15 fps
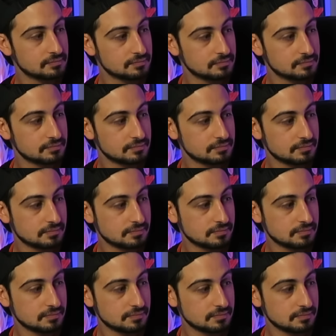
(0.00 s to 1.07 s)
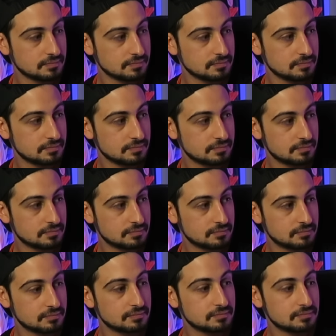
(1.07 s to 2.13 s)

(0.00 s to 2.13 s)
This person isn't speaking.